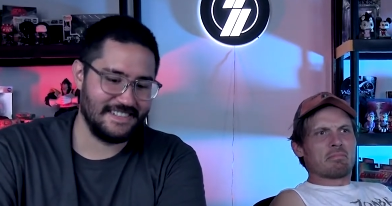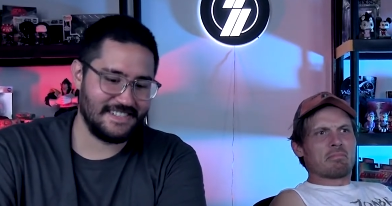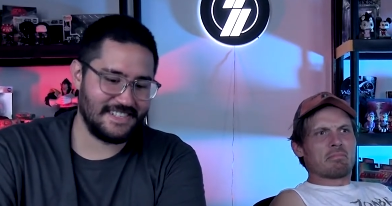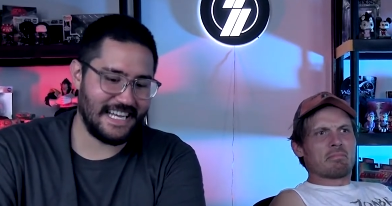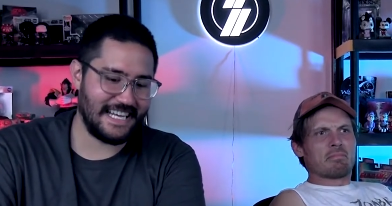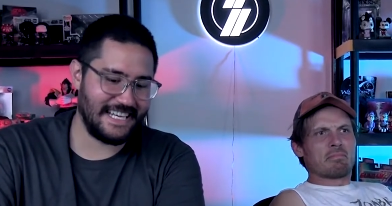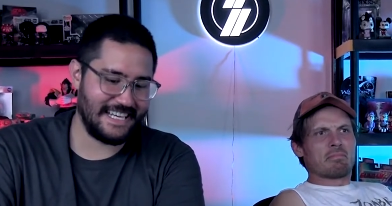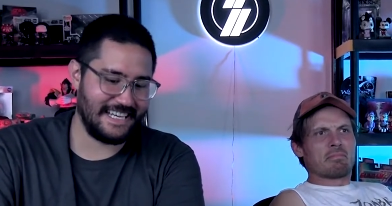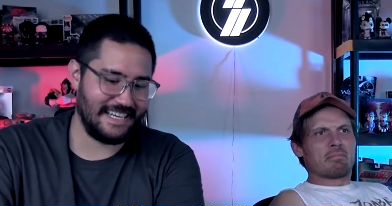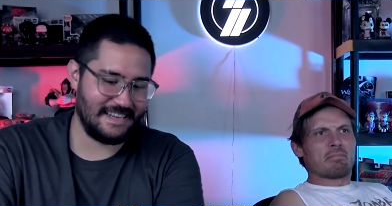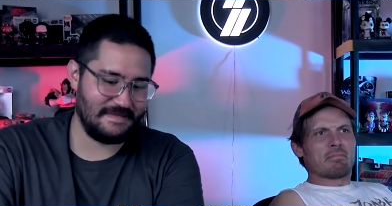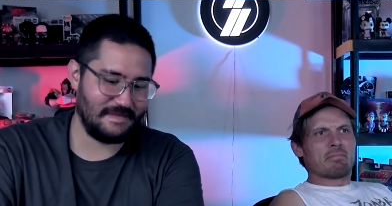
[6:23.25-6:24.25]
Speaker 1: Stinky,
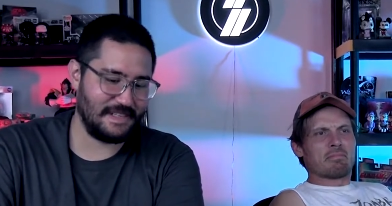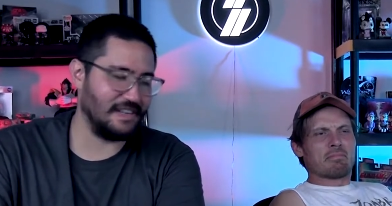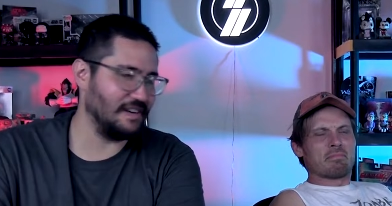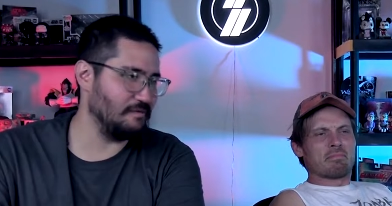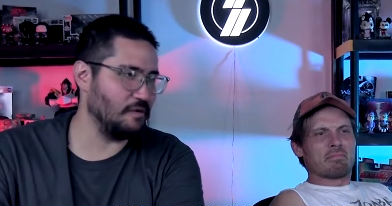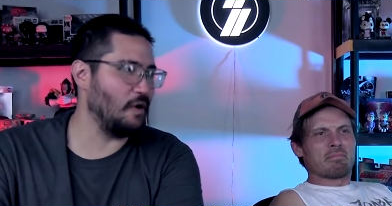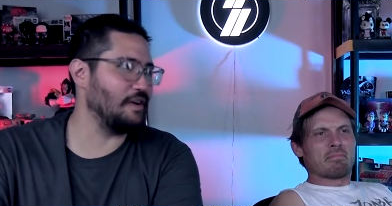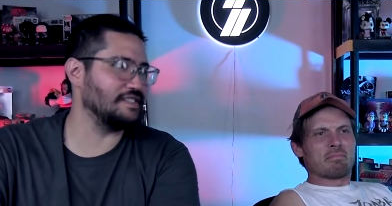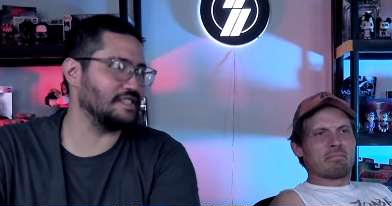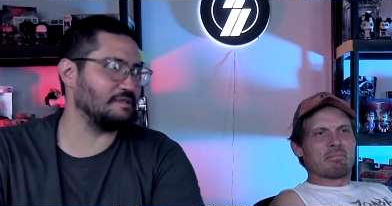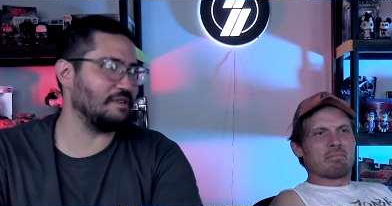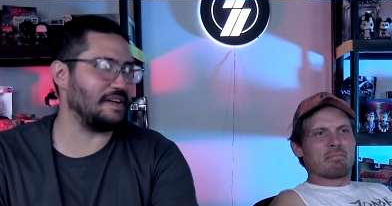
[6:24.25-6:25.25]
but is
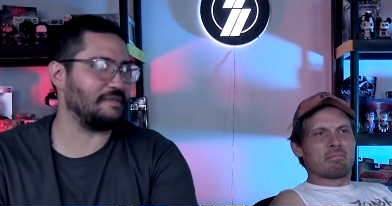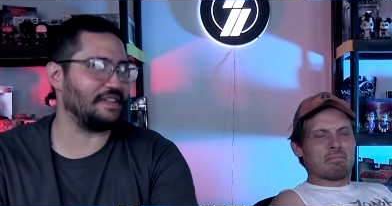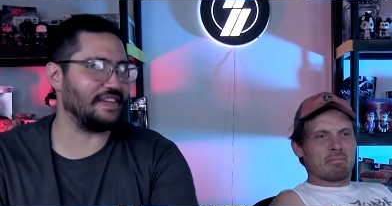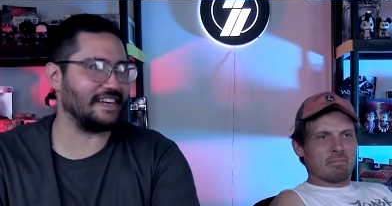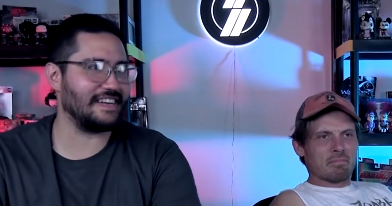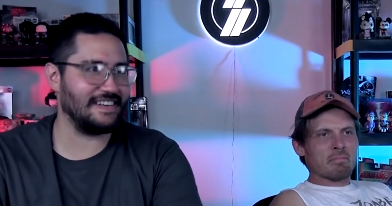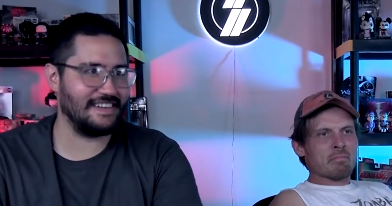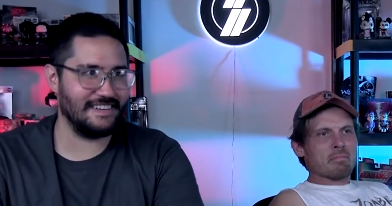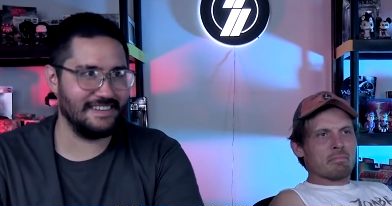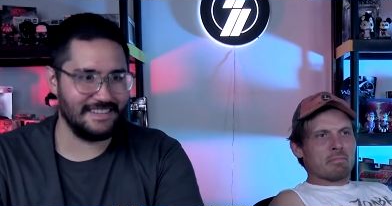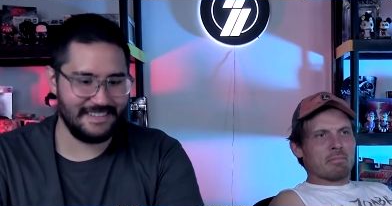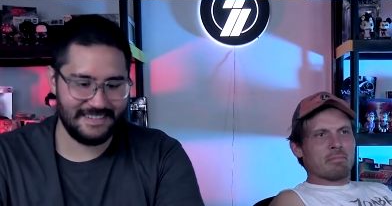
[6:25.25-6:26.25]
his real name, I think.
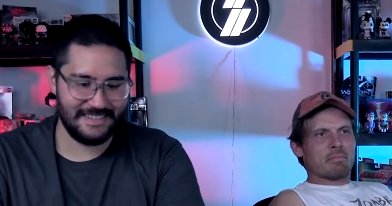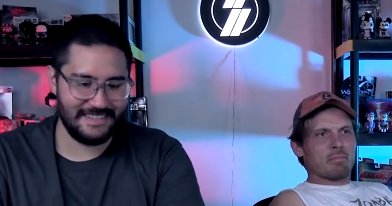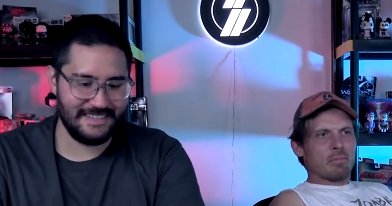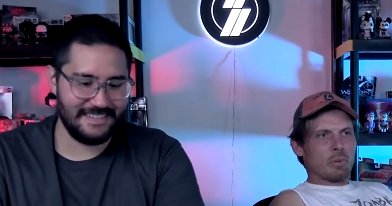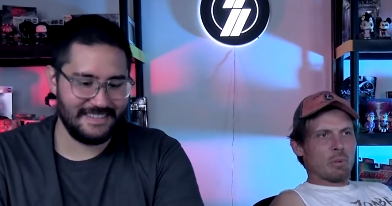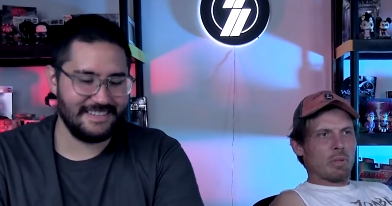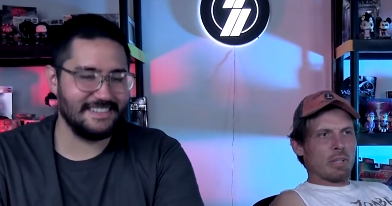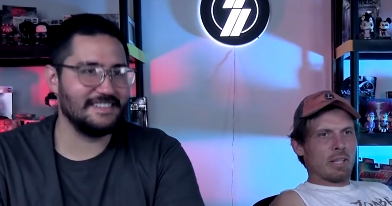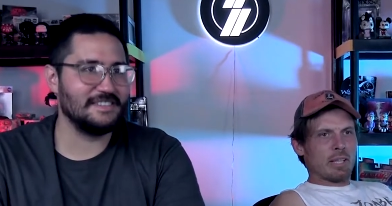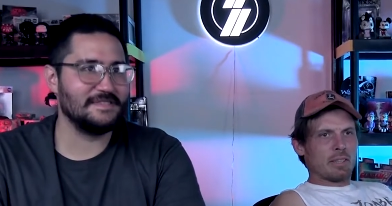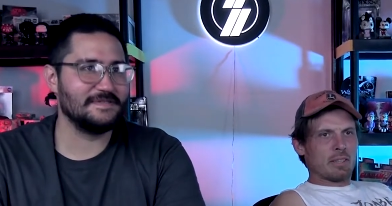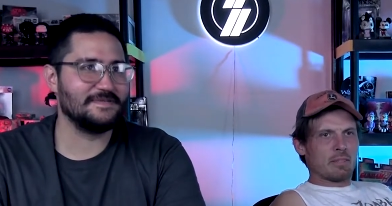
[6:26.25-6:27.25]
Speaker 2: Rotta the
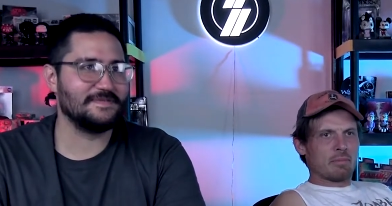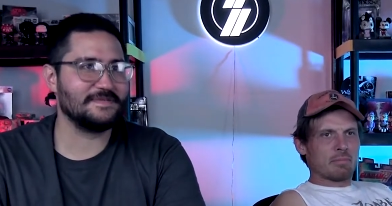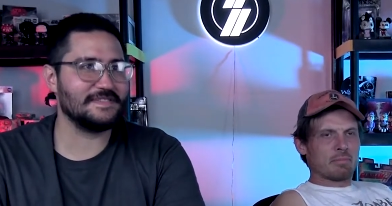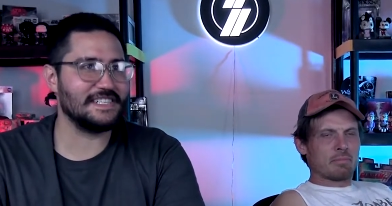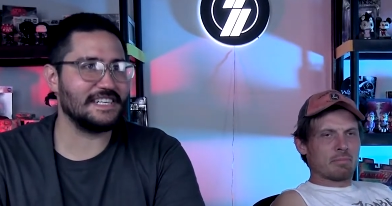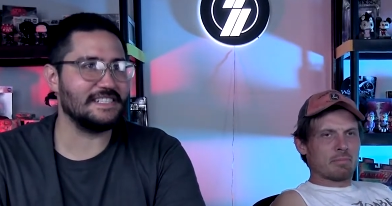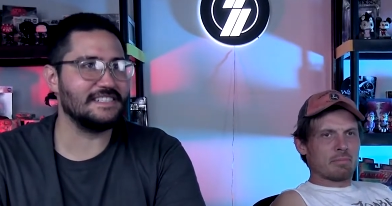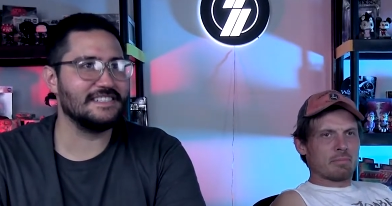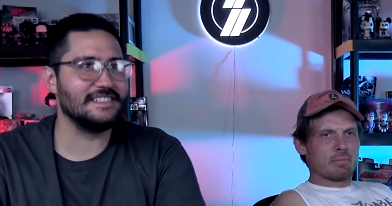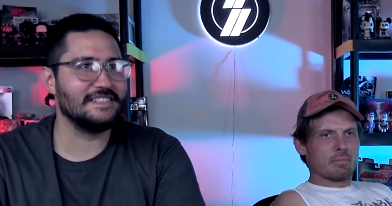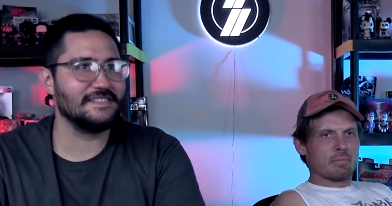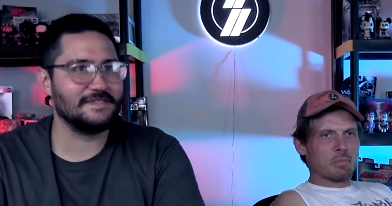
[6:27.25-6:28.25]
Hutt. Yeah.
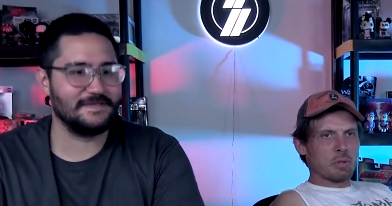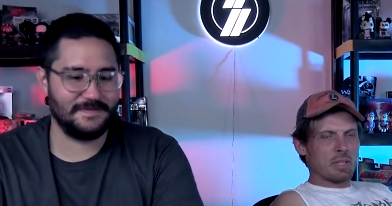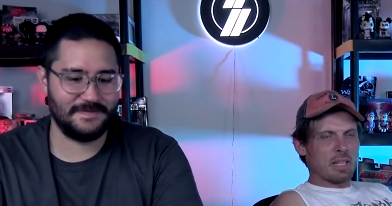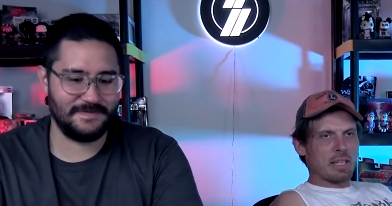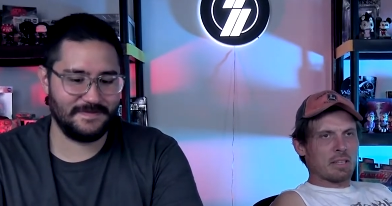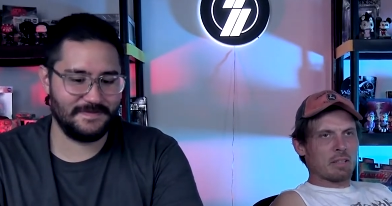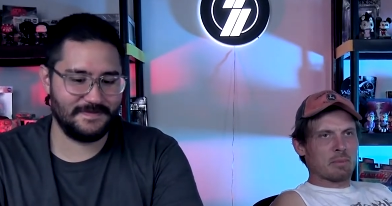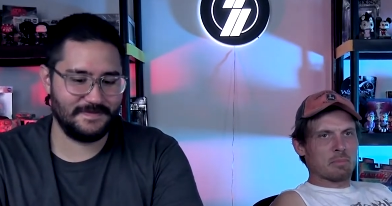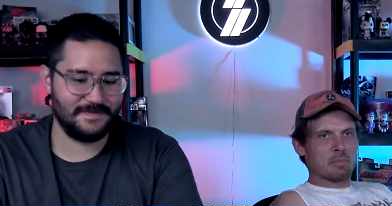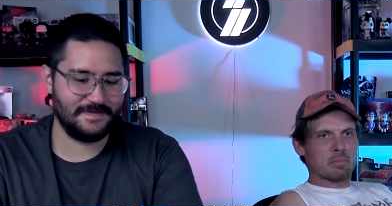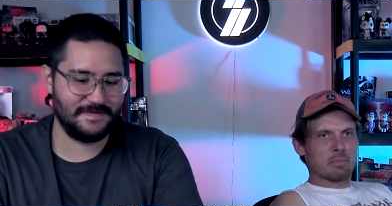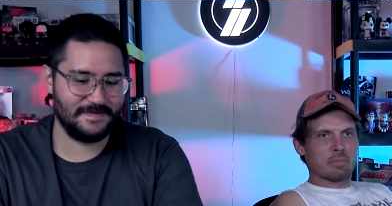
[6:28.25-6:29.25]
Where's he at?
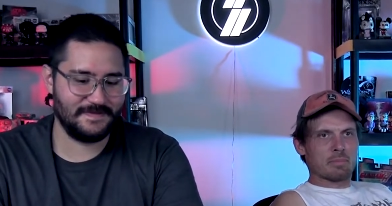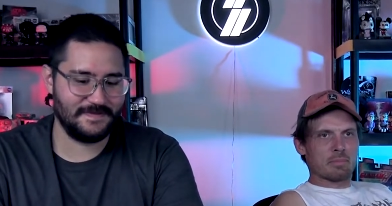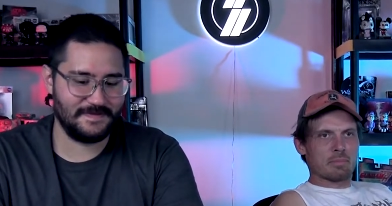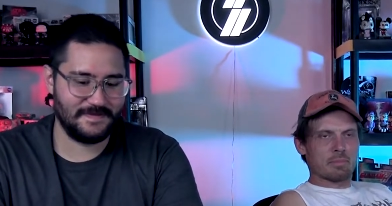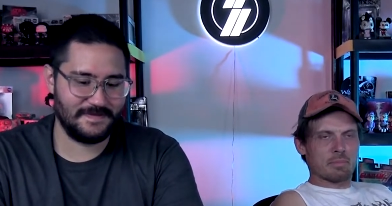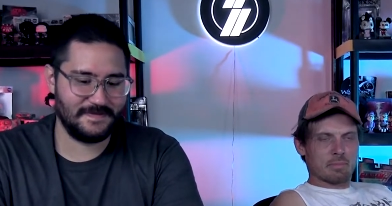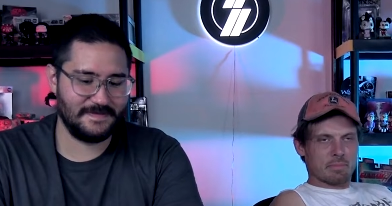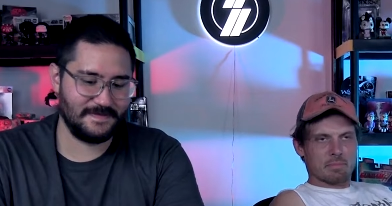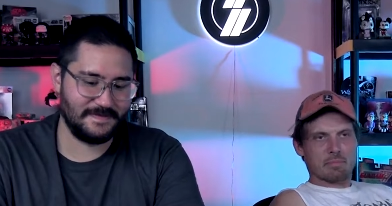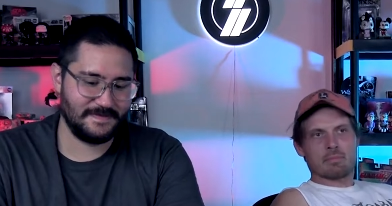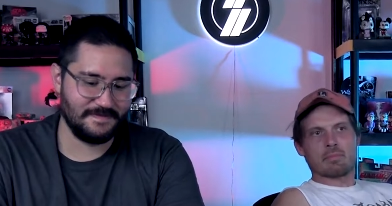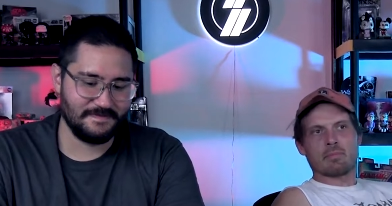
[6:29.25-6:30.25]
Come
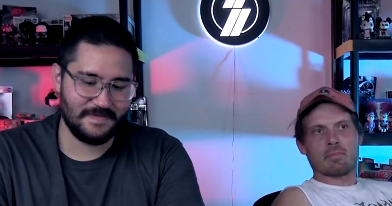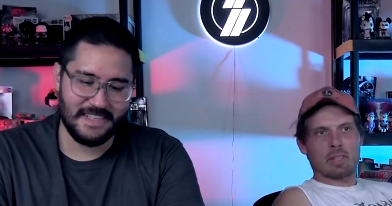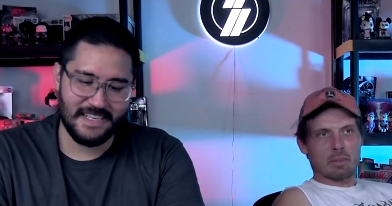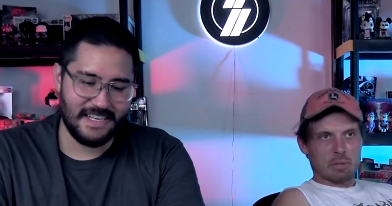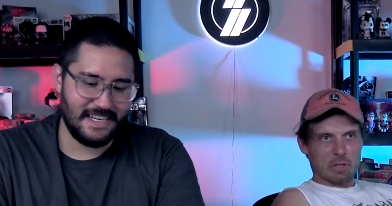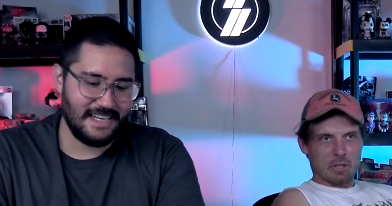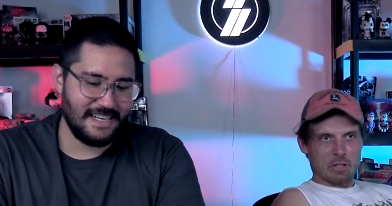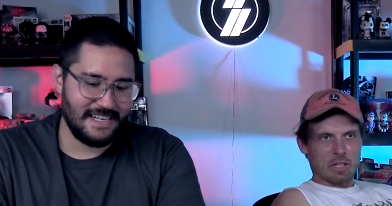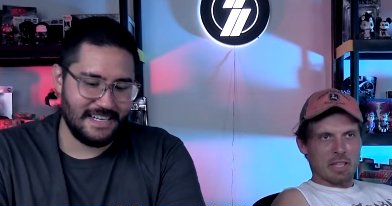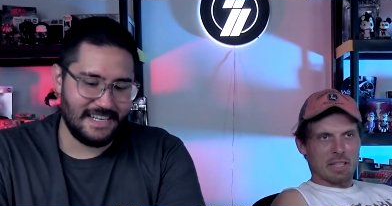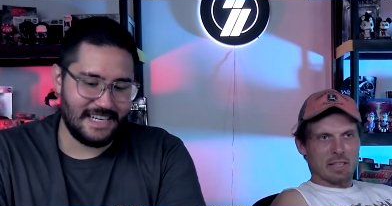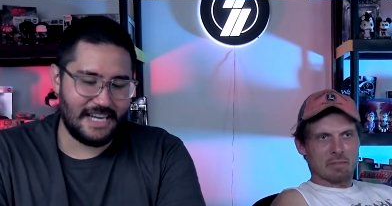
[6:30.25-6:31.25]
fucking Return of the
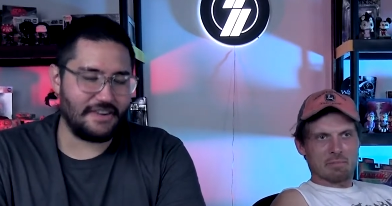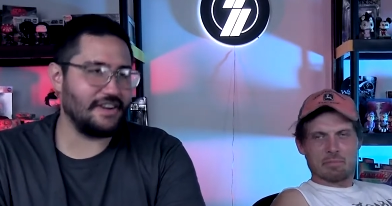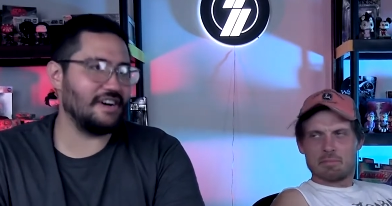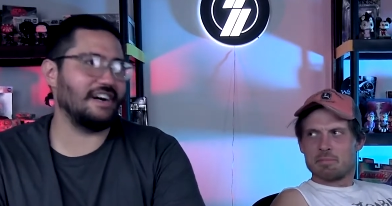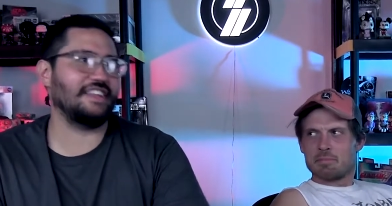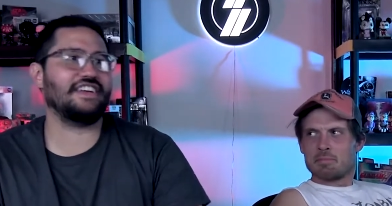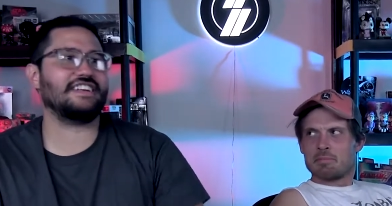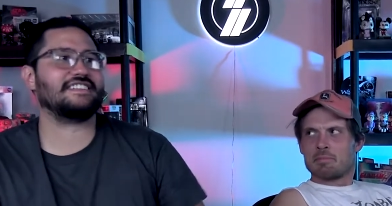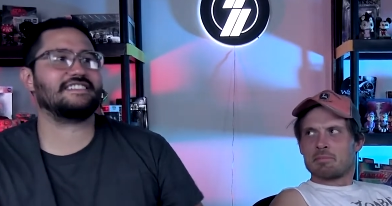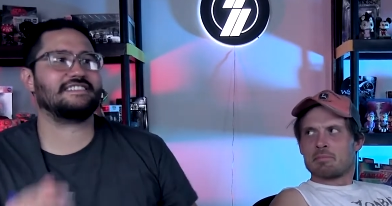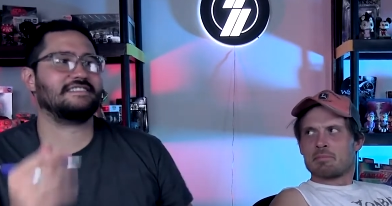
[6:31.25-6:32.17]
Jedi.
Speaker 1: I don't know. I think,